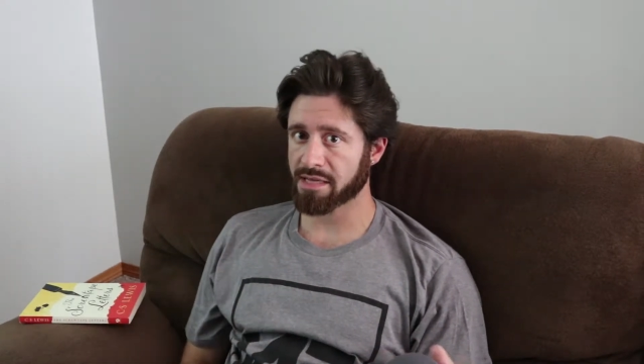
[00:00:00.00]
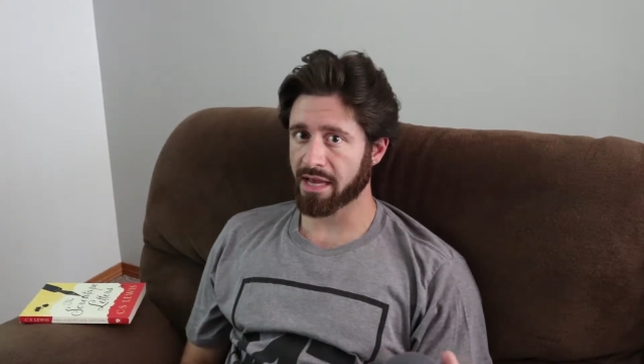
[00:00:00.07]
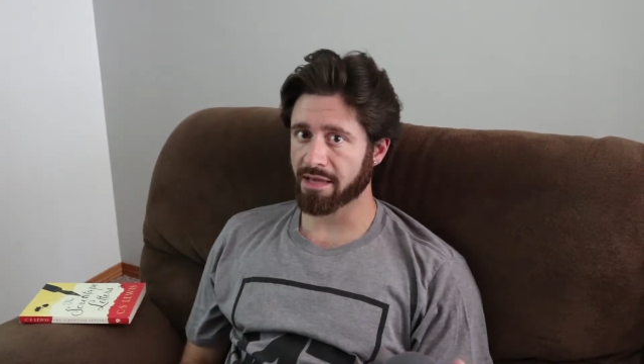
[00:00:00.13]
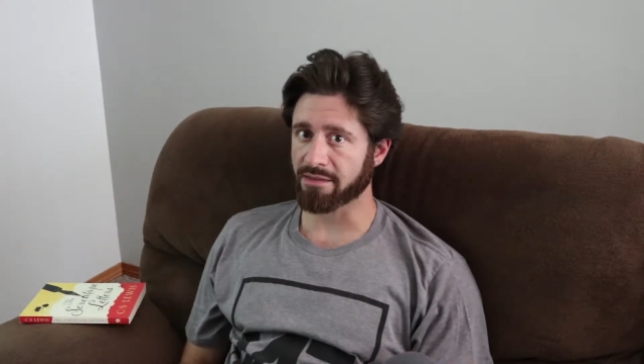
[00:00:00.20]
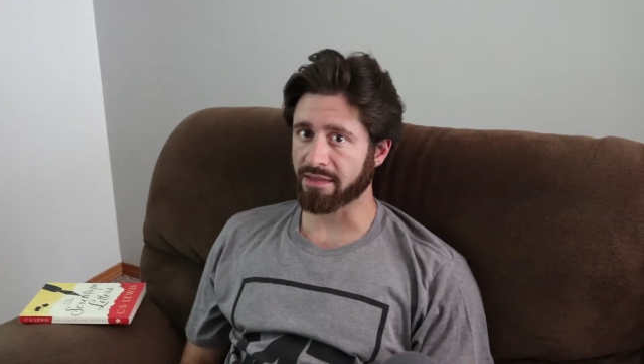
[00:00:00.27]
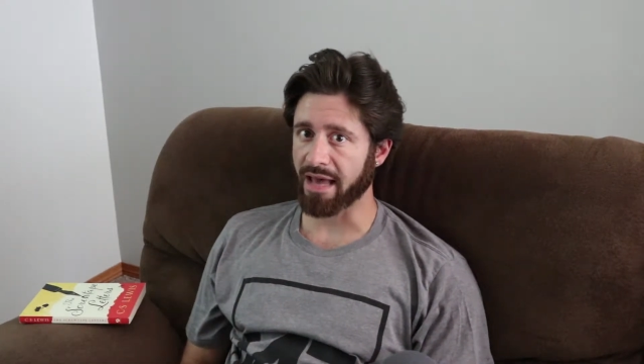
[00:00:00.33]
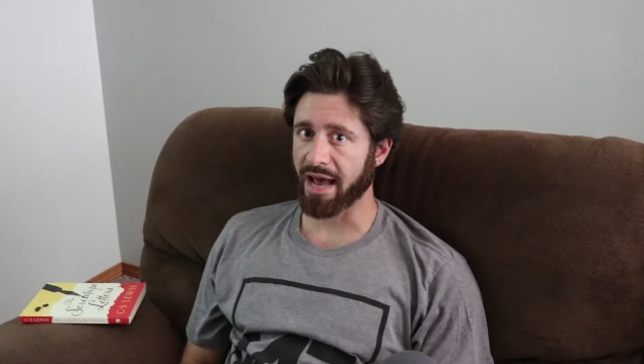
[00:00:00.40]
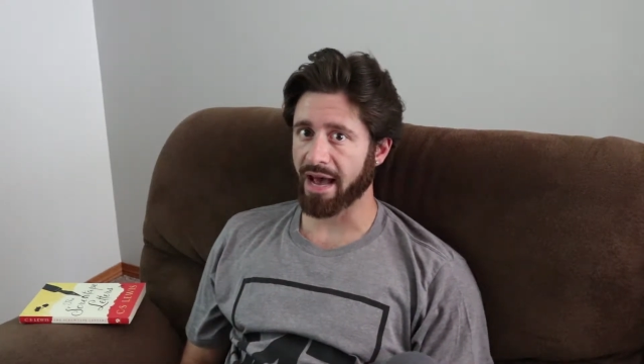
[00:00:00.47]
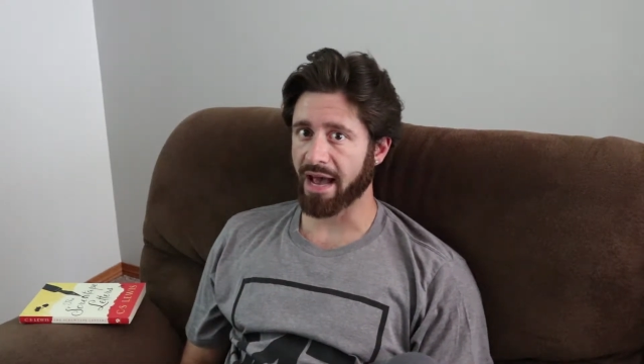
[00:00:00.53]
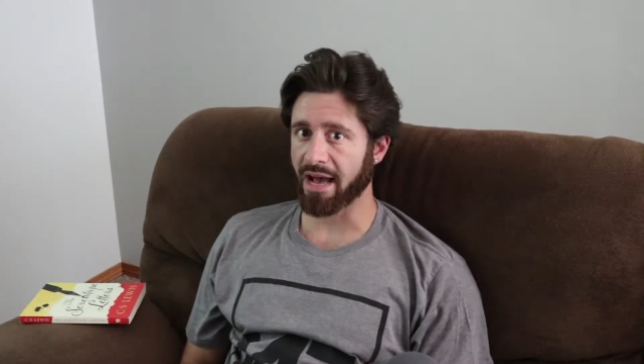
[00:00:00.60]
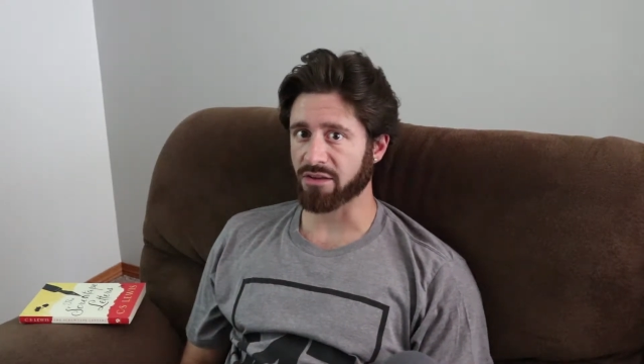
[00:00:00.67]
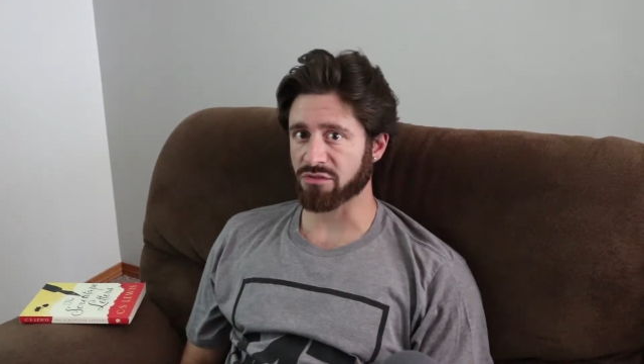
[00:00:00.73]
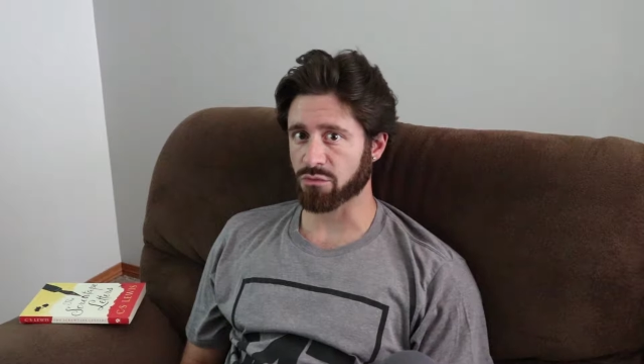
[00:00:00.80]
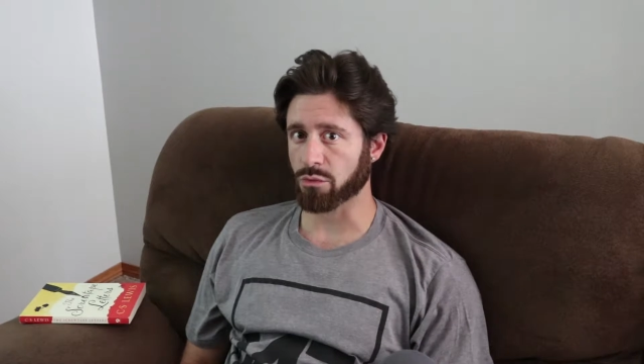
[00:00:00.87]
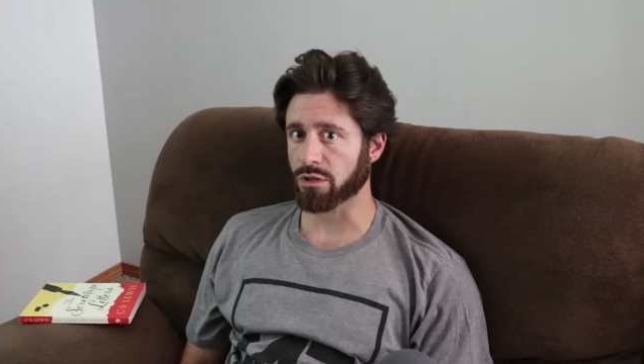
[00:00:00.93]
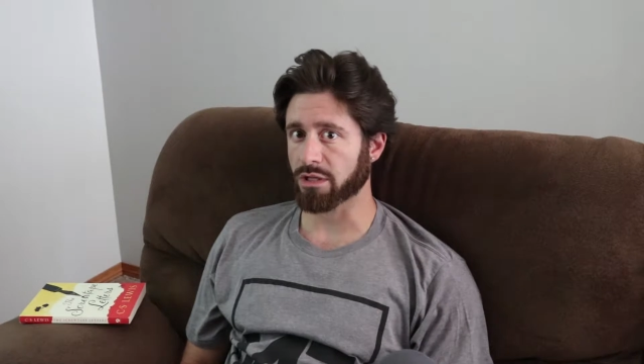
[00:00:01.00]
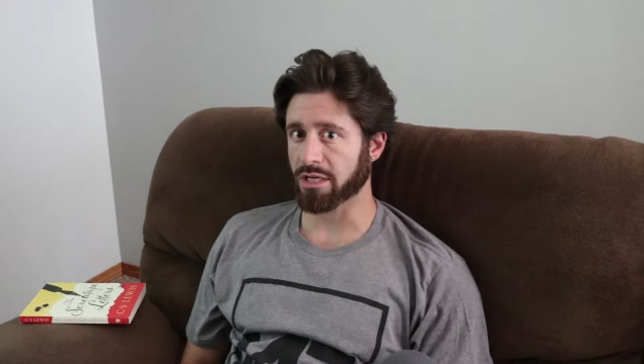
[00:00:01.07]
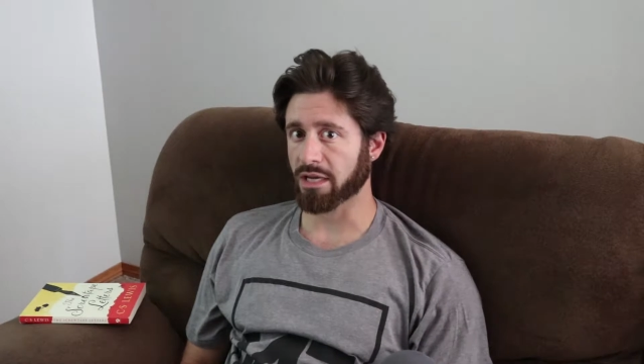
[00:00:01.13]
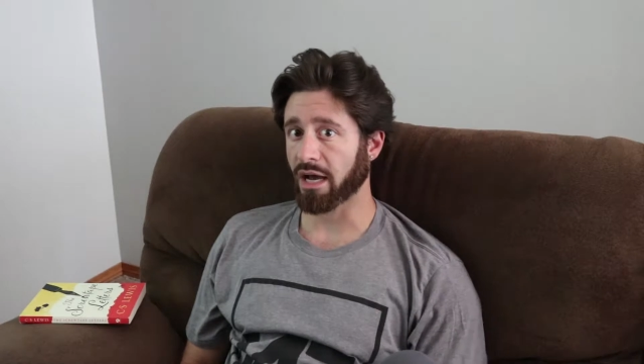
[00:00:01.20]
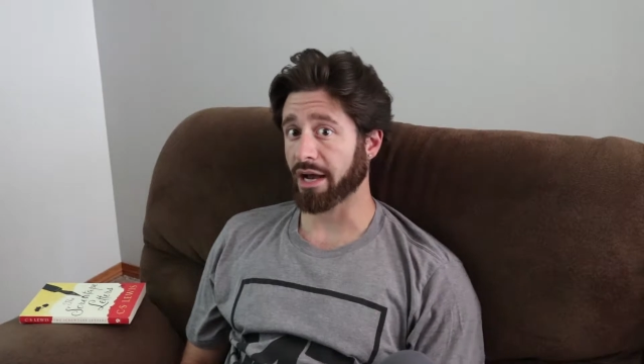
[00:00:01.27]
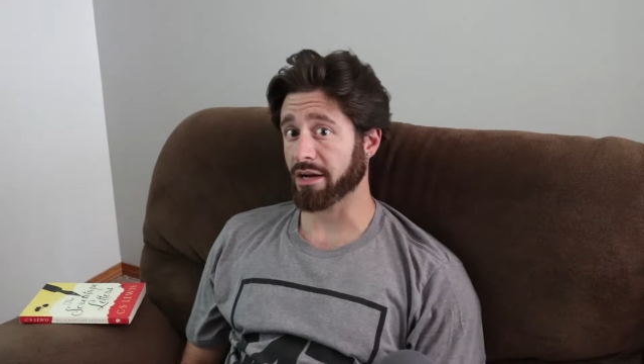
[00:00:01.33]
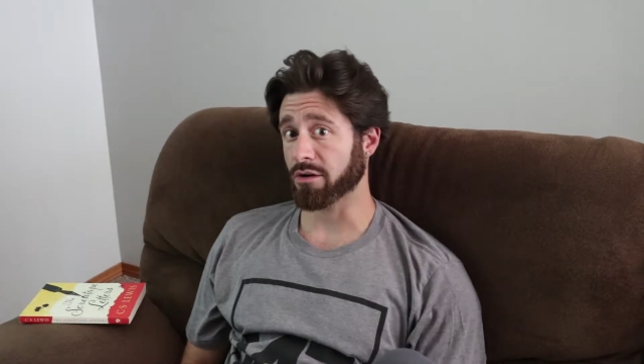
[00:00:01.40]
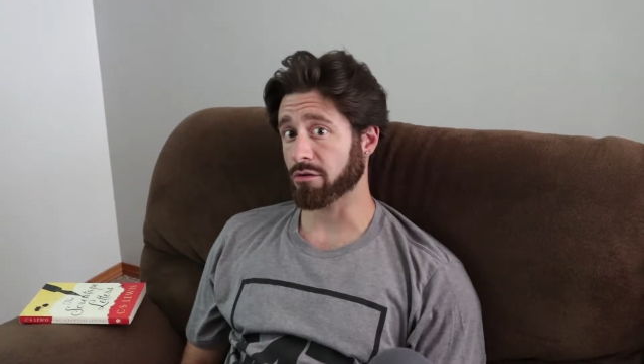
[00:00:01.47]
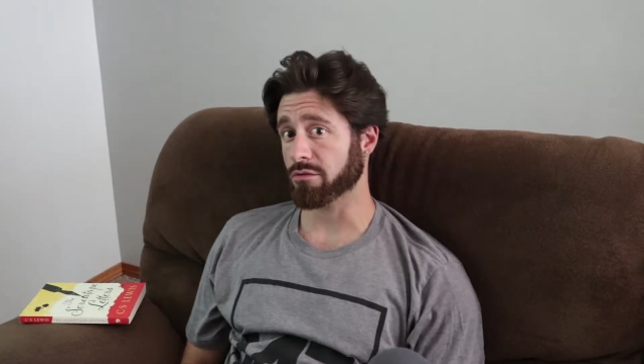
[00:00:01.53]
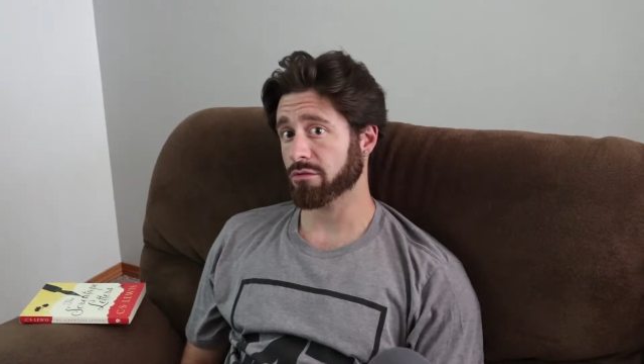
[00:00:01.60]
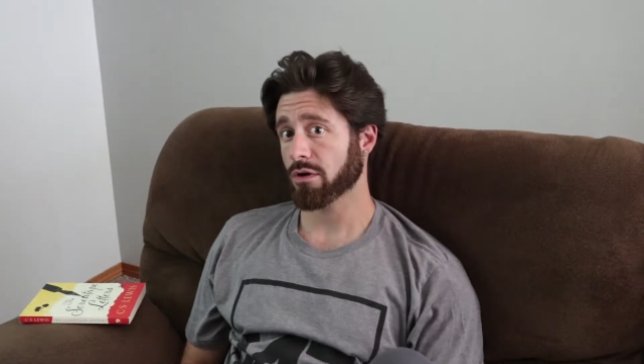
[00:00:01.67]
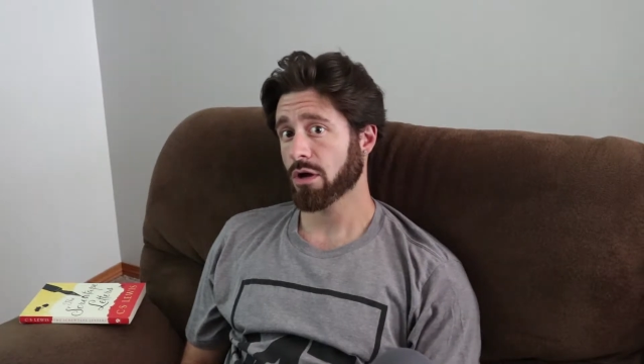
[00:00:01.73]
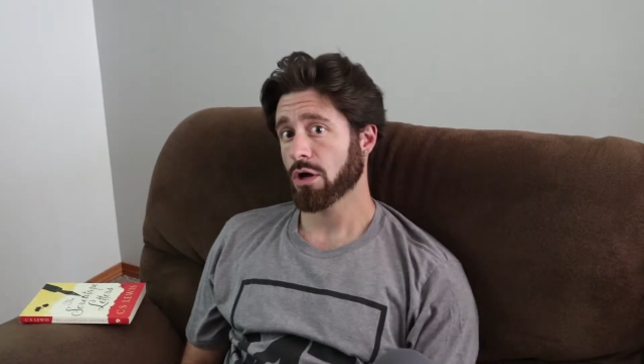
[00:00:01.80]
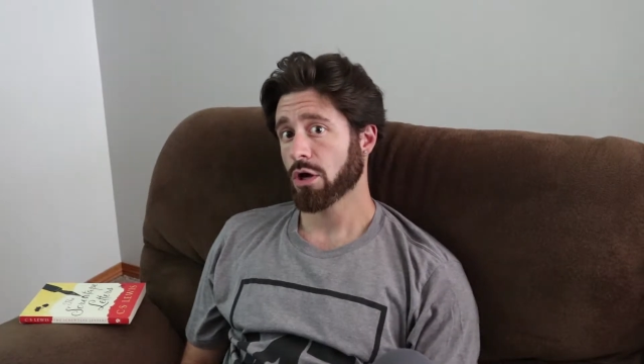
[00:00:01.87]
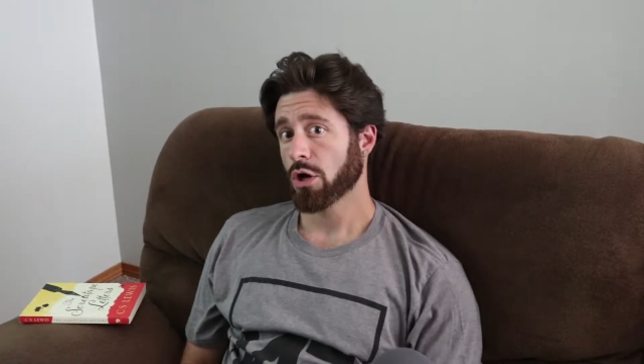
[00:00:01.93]
and that has really kind of
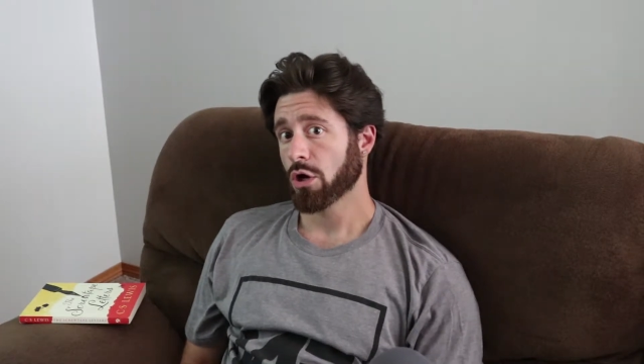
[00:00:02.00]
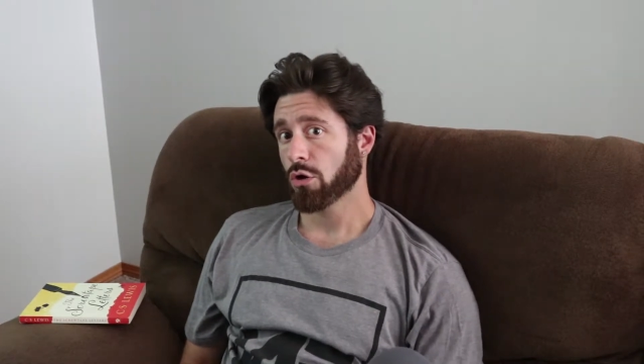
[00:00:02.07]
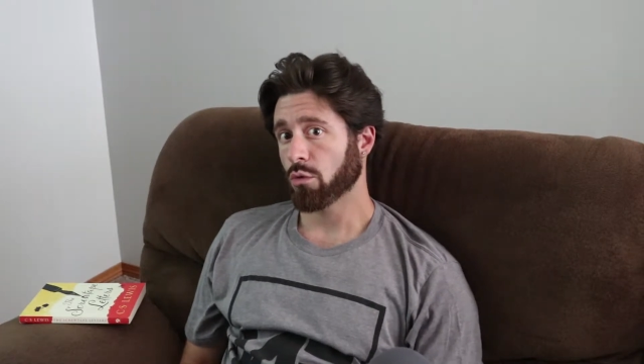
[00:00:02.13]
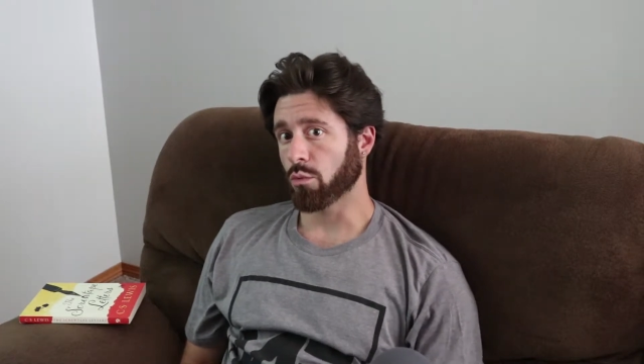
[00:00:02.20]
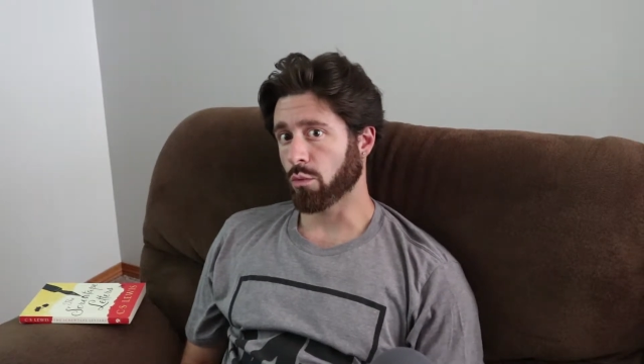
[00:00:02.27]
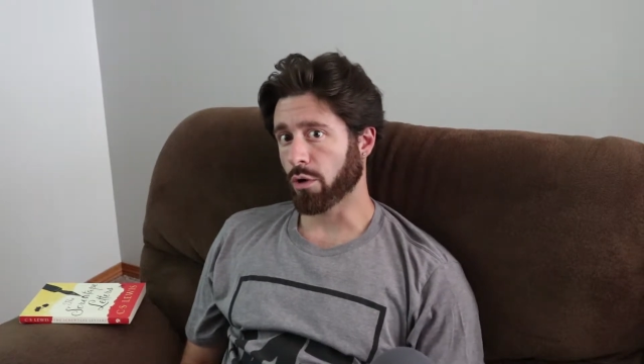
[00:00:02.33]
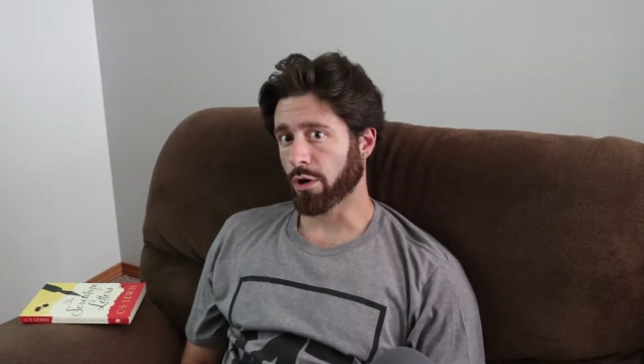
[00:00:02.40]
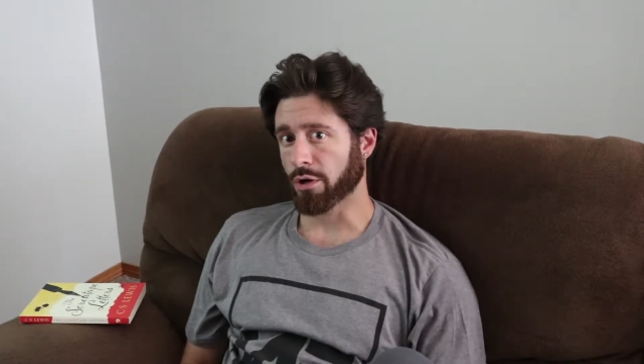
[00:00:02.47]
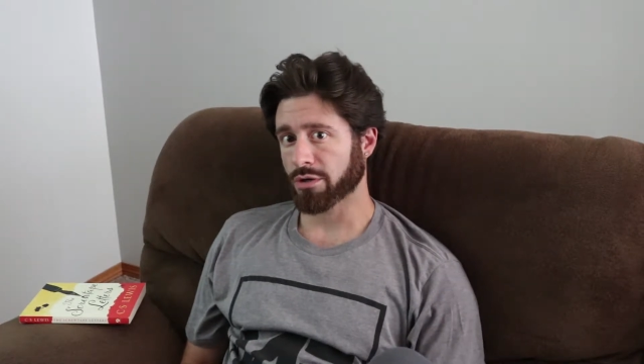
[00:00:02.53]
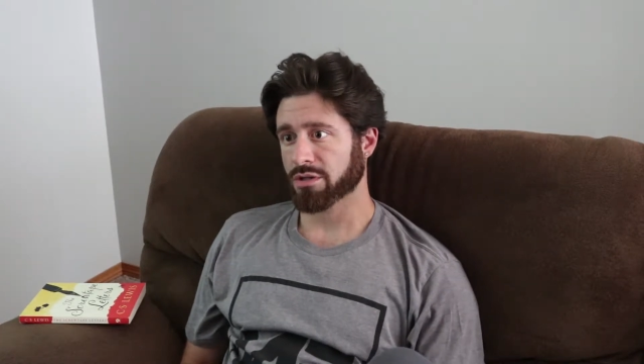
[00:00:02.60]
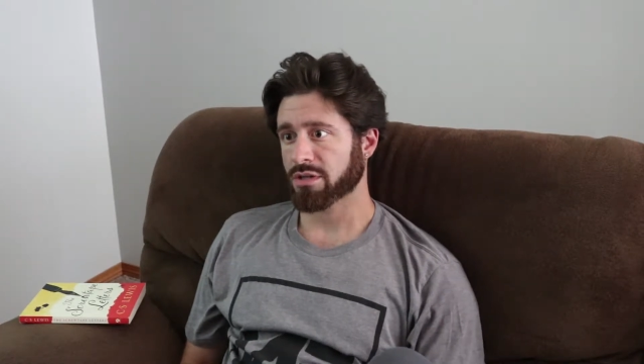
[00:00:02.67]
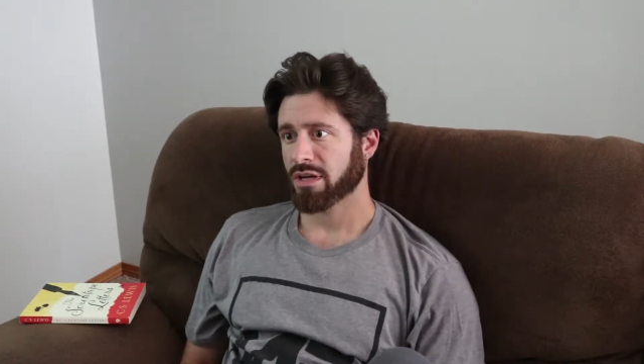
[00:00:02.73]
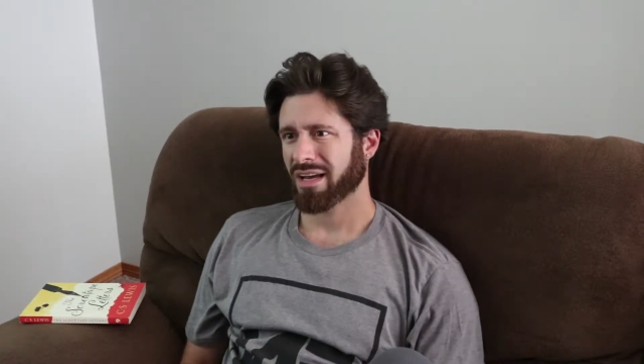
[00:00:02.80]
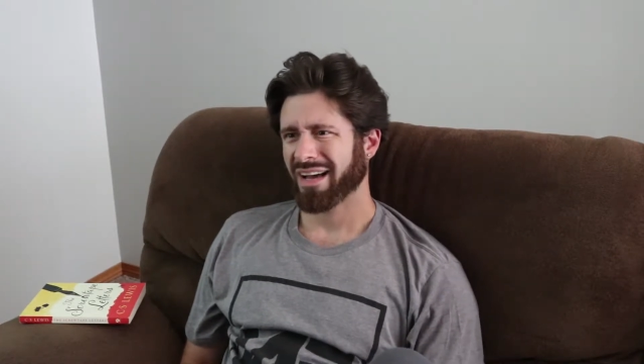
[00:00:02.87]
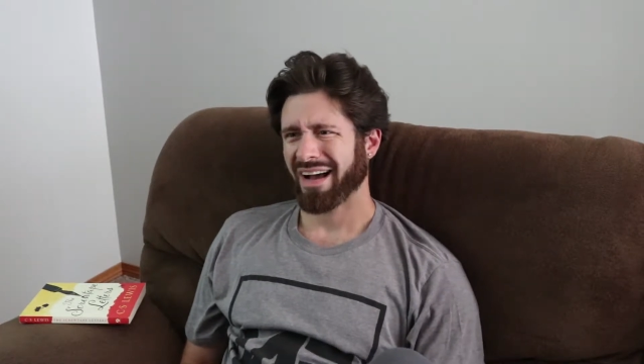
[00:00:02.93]
worked.